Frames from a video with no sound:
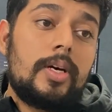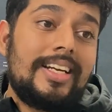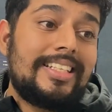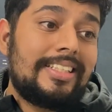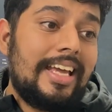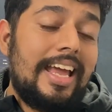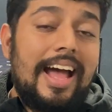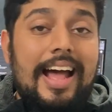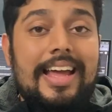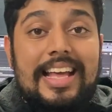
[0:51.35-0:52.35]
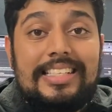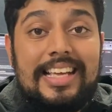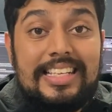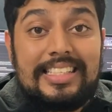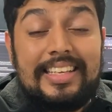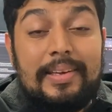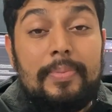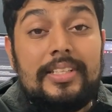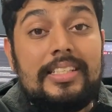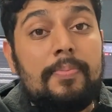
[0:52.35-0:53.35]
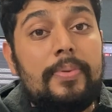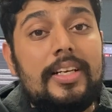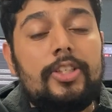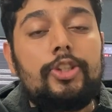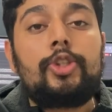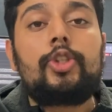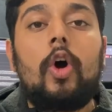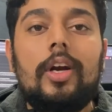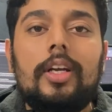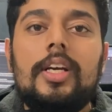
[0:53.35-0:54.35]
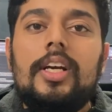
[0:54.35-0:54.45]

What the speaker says: is KISS. Keep it simple and short.